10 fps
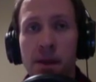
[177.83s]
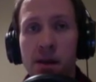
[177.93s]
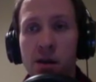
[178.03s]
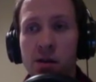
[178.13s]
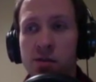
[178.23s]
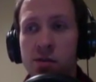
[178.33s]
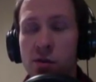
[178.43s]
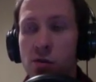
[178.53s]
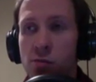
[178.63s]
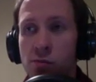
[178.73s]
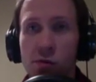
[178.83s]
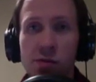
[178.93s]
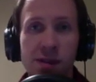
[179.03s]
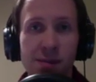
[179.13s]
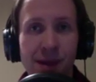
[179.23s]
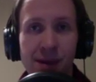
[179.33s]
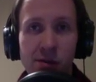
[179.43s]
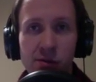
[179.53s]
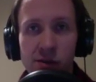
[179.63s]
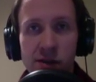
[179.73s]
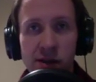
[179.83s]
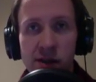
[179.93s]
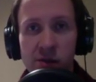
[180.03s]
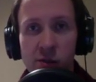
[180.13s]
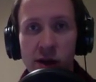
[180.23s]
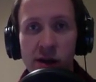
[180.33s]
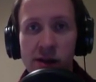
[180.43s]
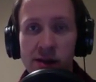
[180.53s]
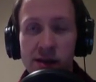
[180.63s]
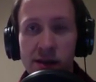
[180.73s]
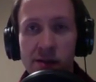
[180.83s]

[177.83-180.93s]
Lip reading: Also, protein malnutrition as well is a